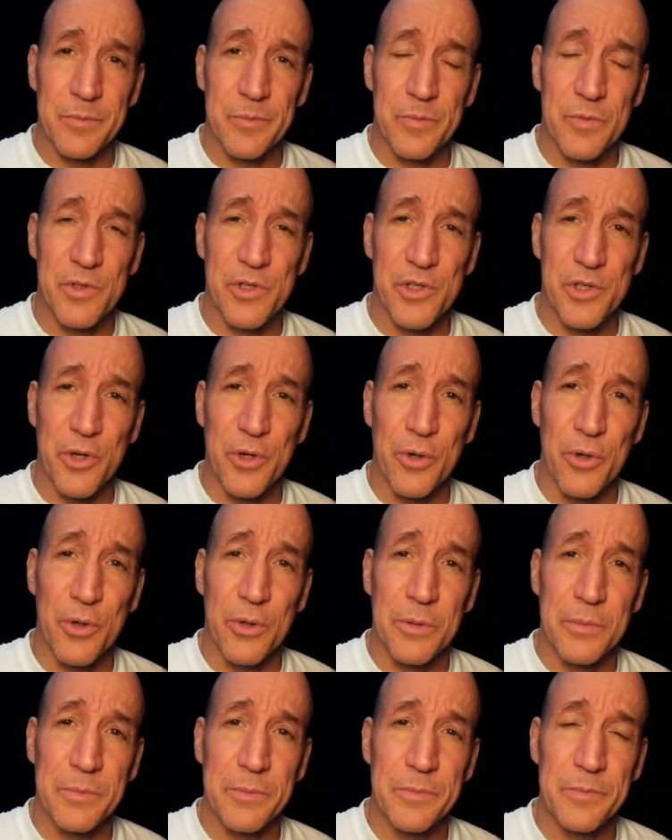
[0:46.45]

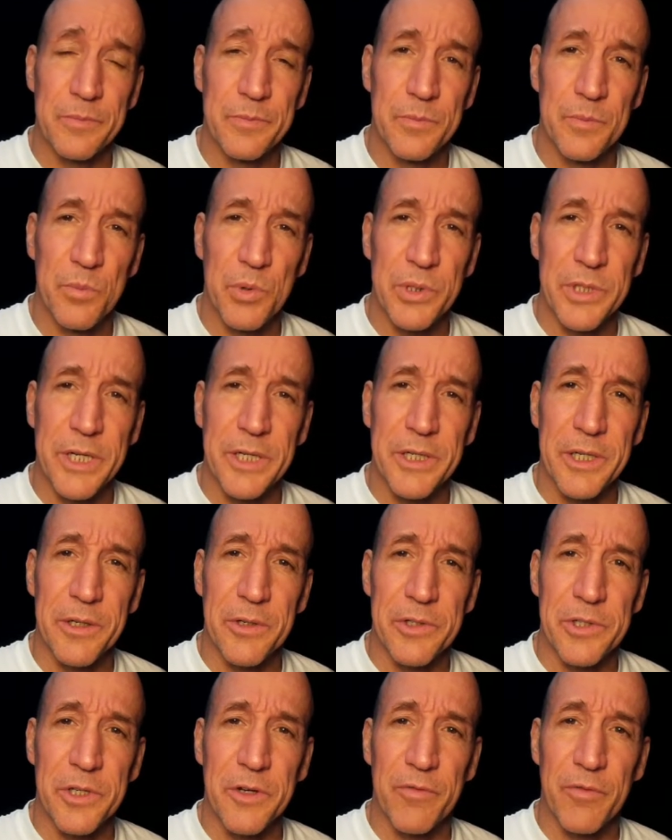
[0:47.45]
So protecting
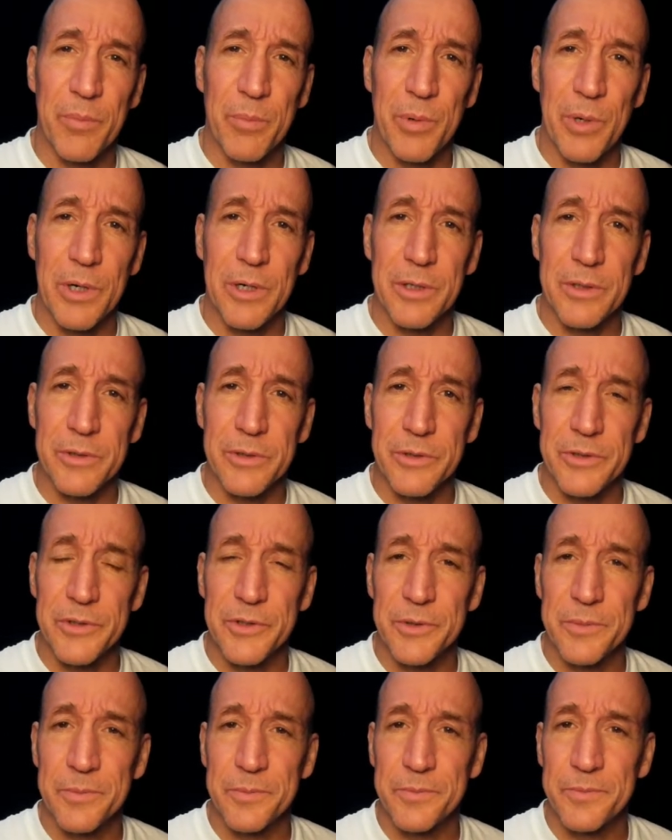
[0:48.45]
yourself from
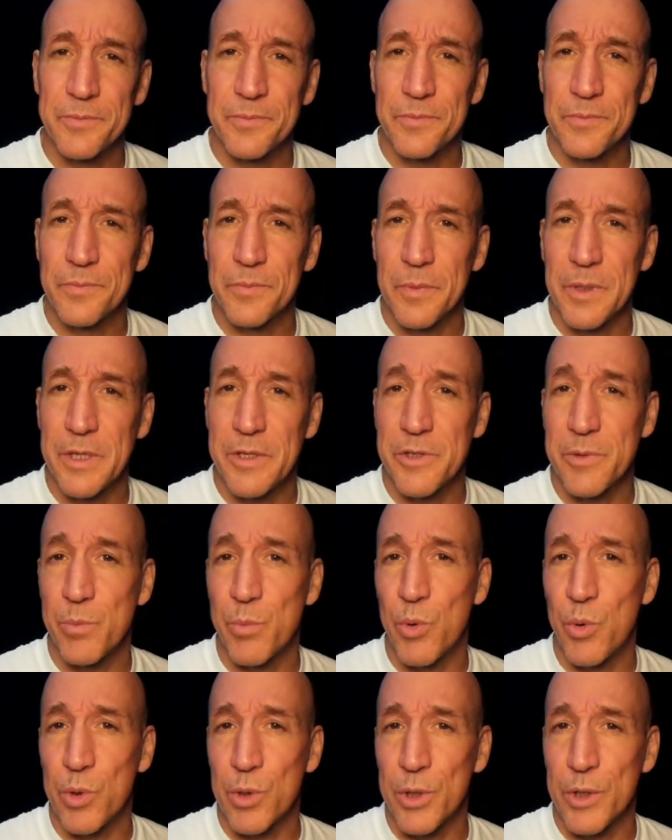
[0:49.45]
particles is
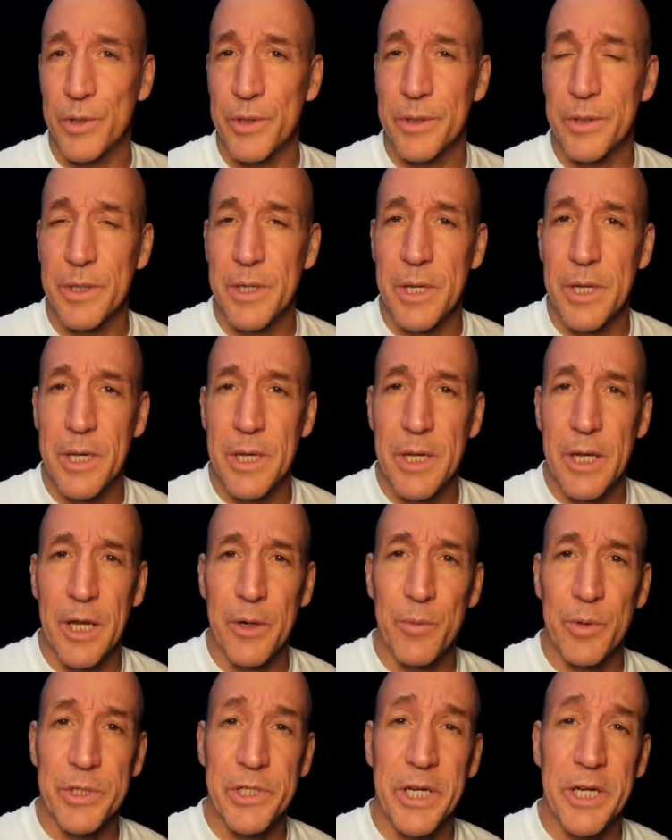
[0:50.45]
important. And
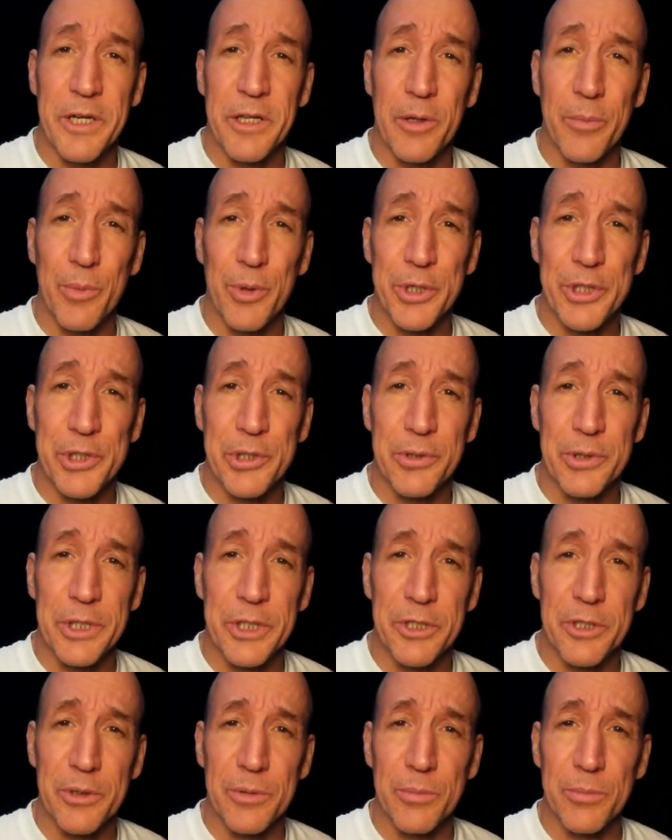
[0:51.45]
retaining the moisture in
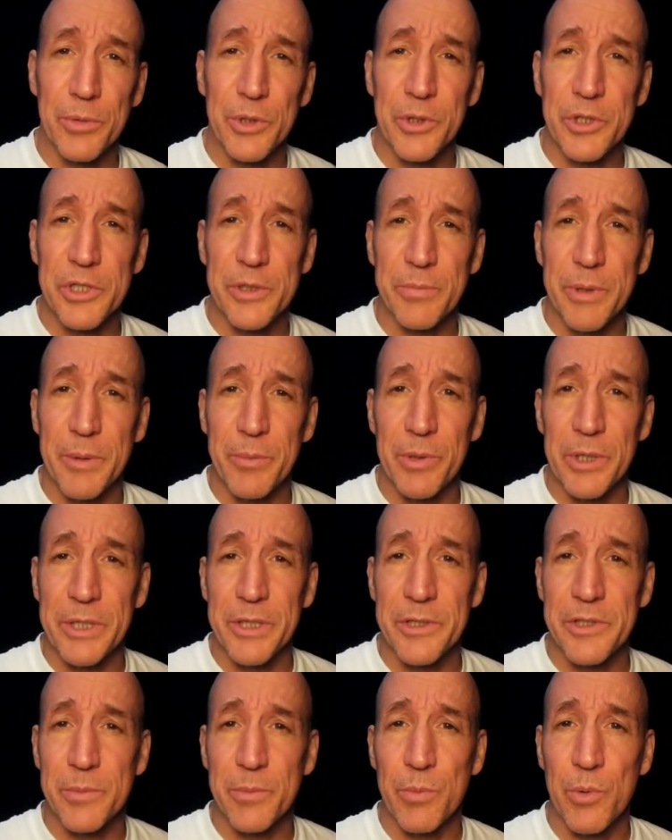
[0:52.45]
your mucous membrane
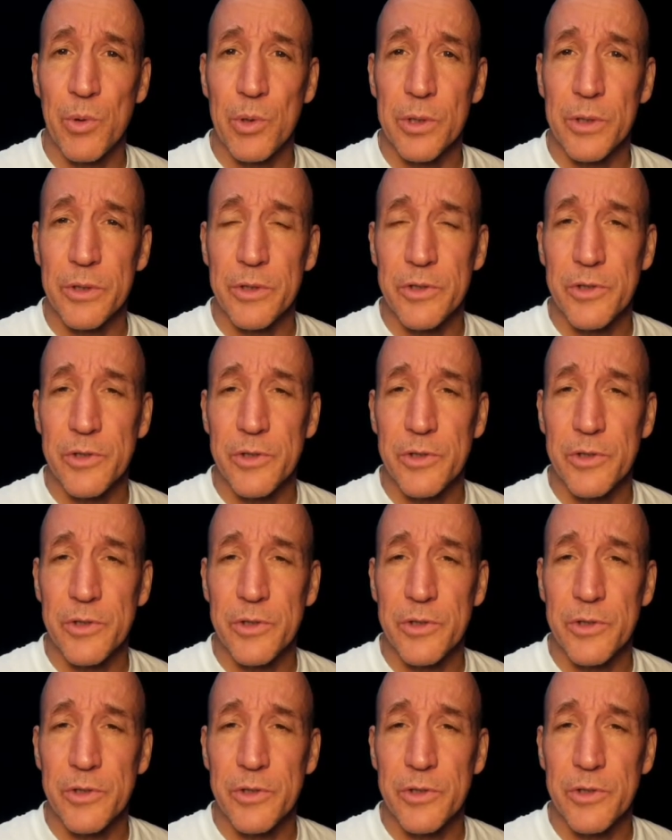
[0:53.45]
is important.